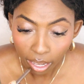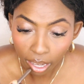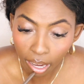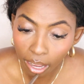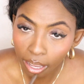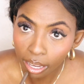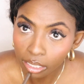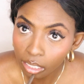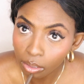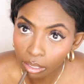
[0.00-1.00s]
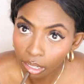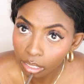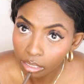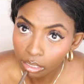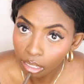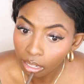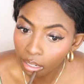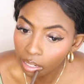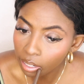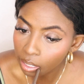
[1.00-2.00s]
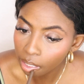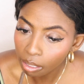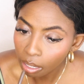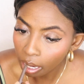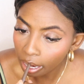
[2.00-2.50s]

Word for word: Now I got a legal case. Now